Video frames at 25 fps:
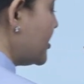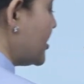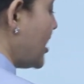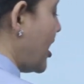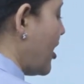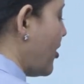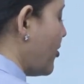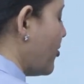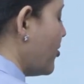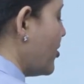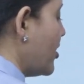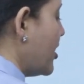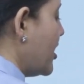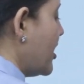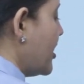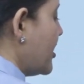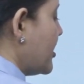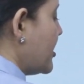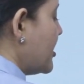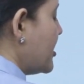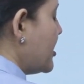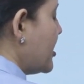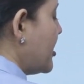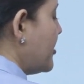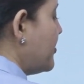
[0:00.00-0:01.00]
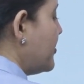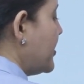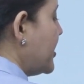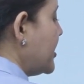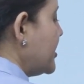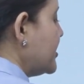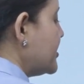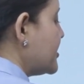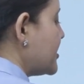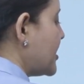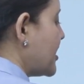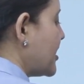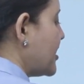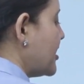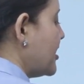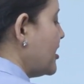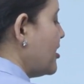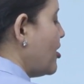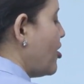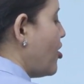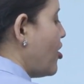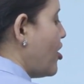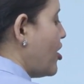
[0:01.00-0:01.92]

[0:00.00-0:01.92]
is how the number in circle,